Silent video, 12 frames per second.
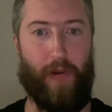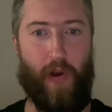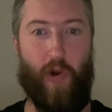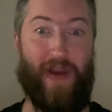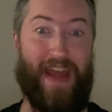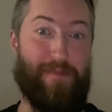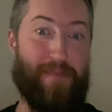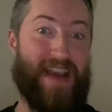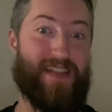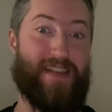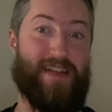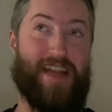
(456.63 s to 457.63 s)
own. And it
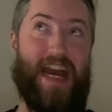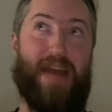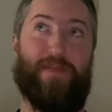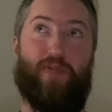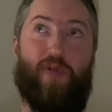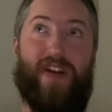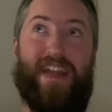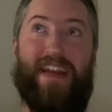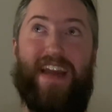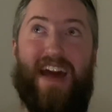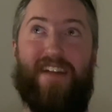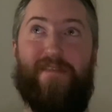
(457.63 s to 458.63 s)
makes the times where he
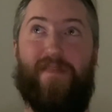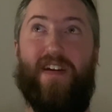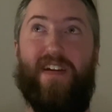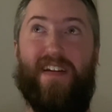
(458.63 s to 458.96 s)
kind of